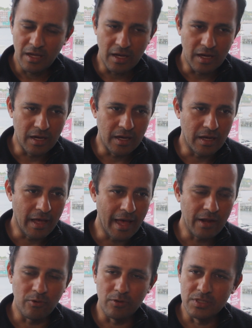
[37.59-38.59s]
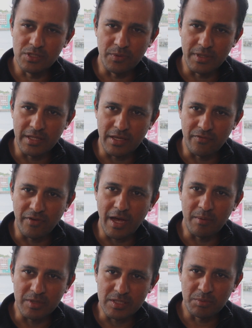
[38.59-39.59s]
And also in the
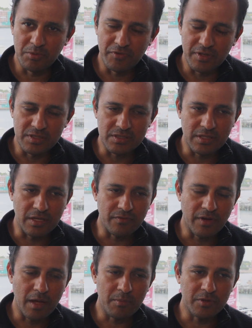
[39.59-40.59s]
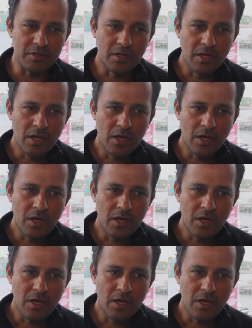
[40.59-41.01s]
environment. Some of it is in the environment.